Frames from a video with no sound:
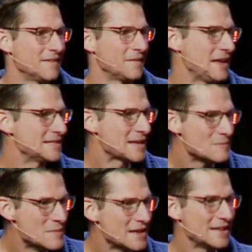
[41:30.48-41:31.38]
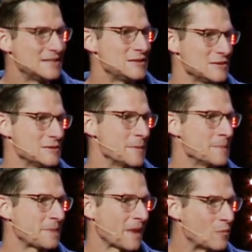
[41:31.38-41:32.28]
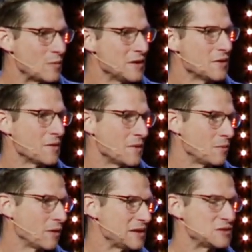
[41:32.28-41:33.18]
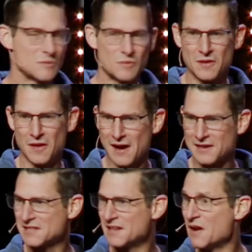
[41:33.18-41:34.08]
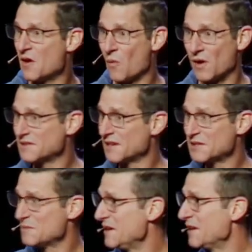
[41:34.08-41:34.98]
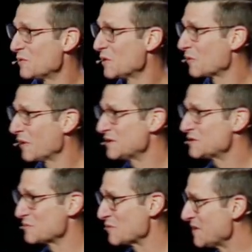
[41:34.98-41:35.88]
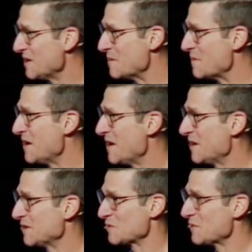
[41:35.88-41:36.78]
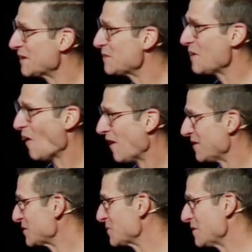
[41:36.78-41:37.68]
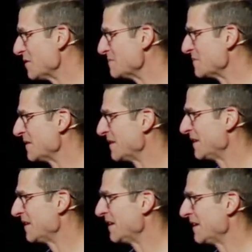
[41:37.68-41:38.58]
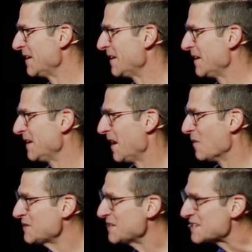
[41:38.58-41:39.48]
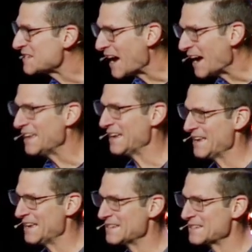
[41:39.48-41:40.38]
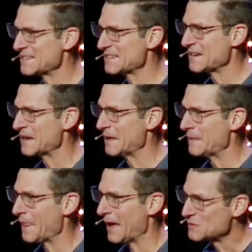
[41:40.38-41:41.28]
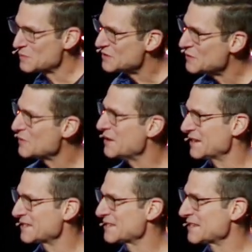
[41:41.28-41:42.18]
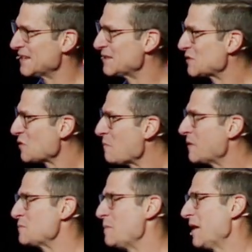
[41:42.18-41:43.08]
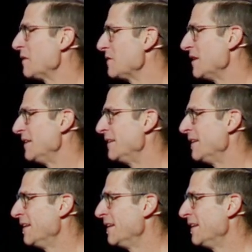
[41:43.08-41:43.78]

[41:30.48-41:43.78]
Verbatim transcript: He's committed to a real relationship with us and wants us to be in a real relationship with Him. So we get to be honest with Him. And what's exciting is as we do this, it's so much better than